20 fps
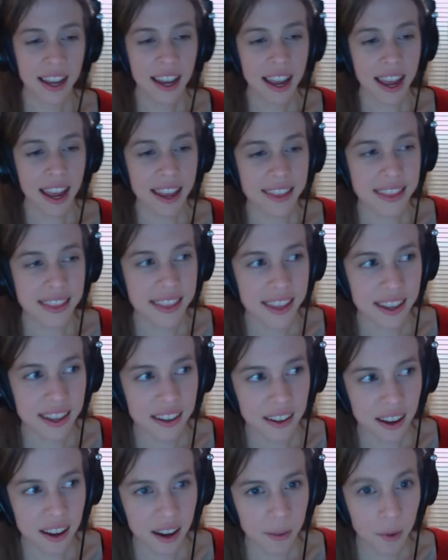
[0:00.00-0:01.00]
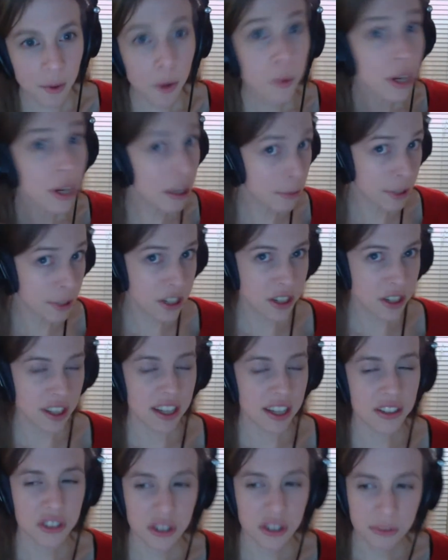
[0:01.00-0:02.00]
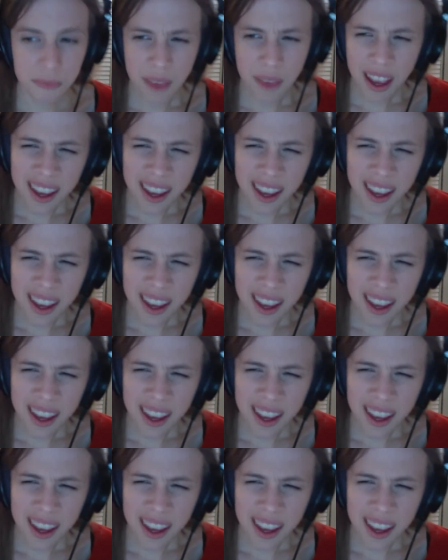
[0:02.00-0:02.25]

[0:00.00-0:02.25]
and then um, a recapitulation.